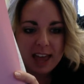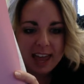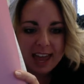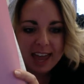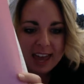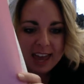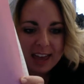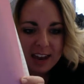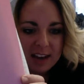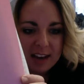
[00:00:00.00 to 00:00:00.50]

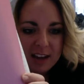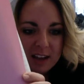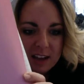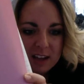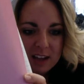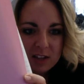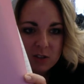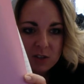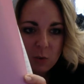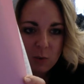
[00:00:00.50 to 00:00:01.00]
And
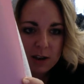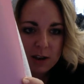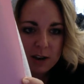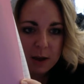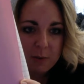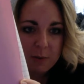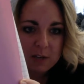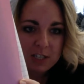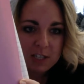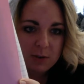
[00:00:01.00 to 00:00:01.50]
so what I
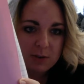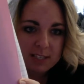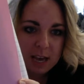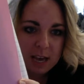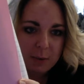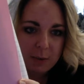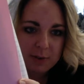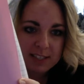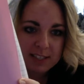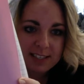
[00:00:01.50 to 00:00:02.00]
would do is
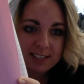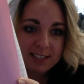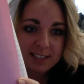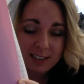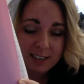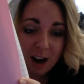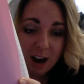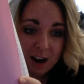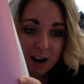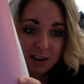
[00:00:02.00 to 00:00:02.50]
I would
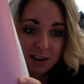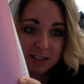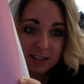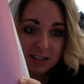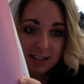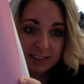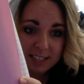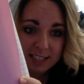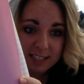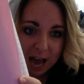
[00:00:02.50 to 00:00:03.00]
start
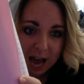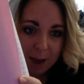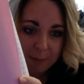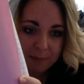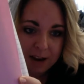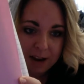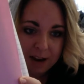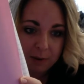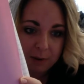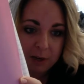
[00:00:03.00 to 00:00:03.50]
at the top
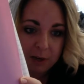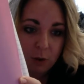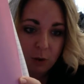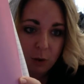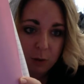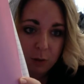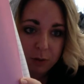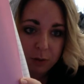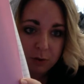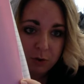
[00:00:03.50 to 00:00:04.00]
and I would
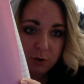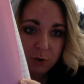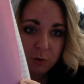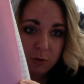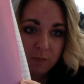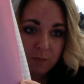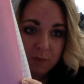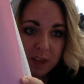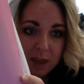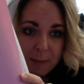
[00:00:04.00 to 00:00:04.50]
go
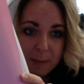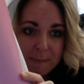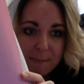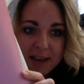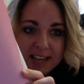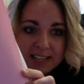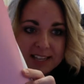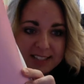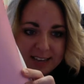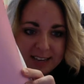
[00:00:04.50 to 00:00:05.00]
through
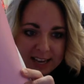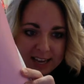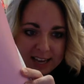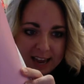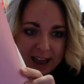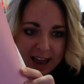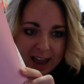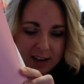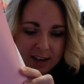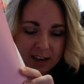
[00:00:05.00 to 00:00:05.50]
my study
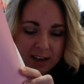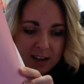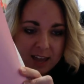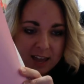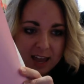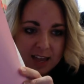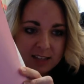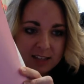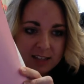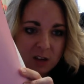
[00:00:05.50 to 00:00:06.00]
guide.
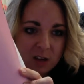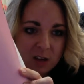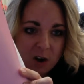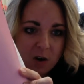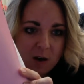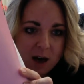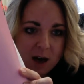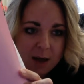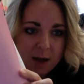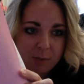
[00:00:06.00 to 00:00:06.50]
And
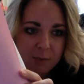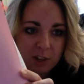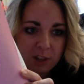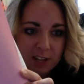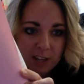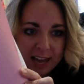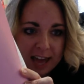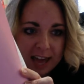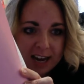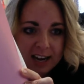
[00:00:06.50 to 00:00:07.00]
so I would
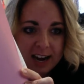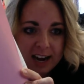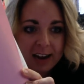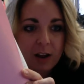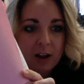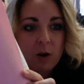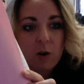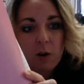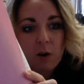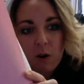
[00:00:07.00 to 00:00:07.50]
look at it and I'd
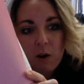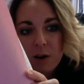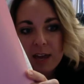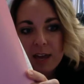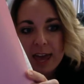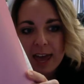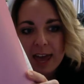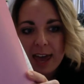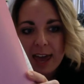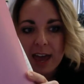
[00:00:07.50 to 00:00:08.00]
go,
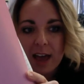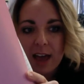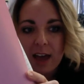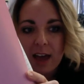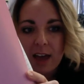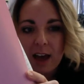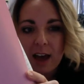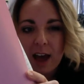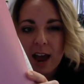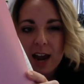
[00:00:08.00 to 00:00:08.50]

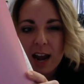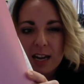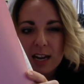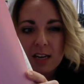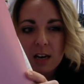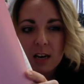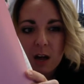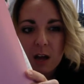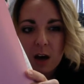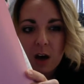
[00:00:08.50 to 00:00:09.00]
okay, I need
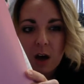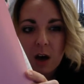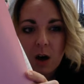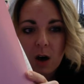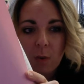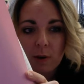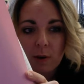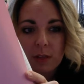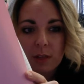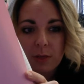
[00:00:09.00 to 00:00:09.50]
to know
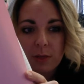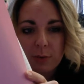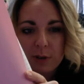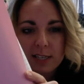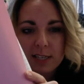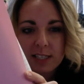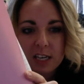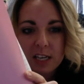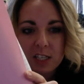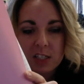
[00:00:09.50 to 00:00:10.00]
what the 3
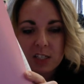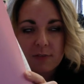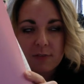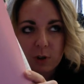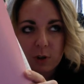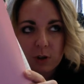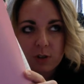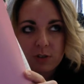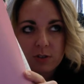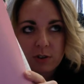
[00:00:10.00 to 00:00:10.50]
stages of
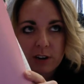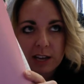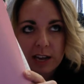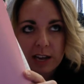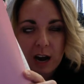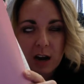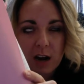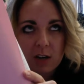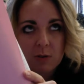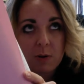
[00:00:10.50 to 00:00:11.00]
close reading
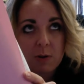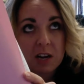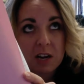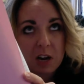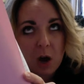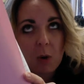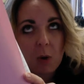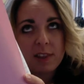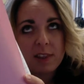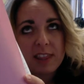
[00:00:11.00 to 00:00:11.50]
are. Do I
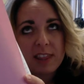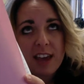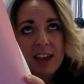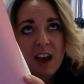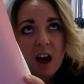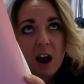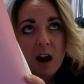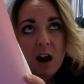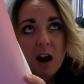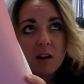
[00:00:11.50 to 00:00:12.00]
know what they
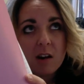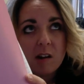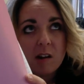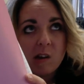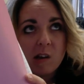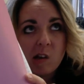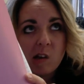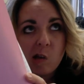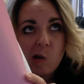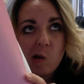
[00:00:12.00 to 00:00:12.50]
are?
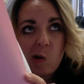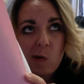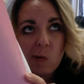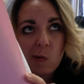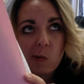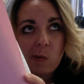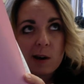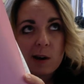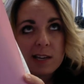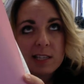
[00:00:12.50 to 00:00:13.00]

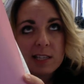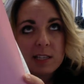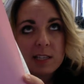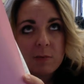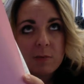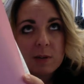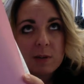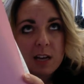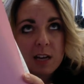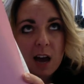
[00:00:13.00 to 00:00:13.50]
What
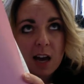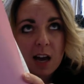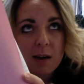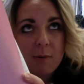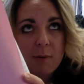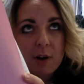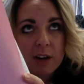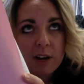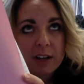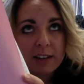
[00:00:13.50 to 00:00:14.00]
did we talk
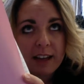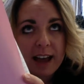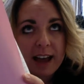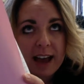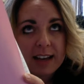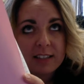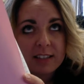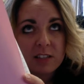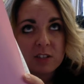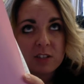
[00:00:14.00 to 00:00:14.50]
about in
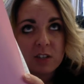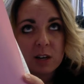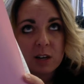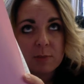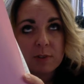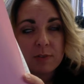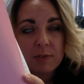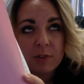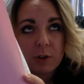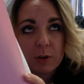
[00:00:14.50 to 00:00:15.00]
class in
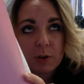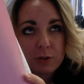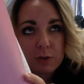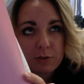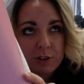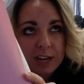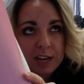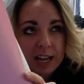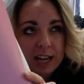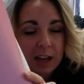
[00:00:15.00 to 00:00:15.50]
terms of close
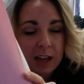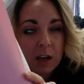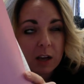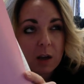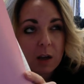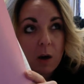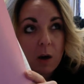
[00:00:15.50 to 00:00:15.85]
reading?